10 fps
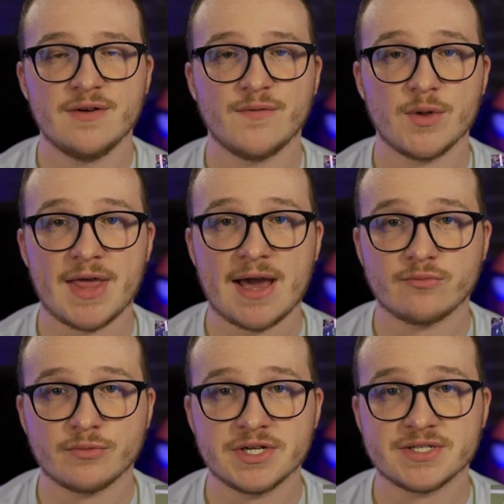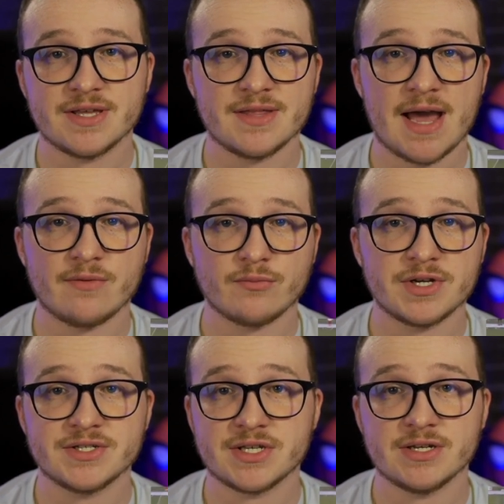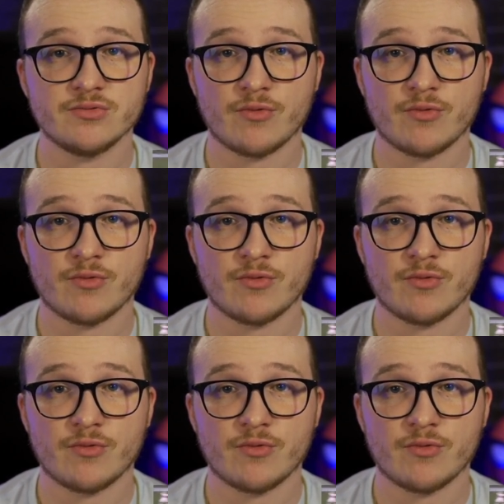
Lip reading: for that reason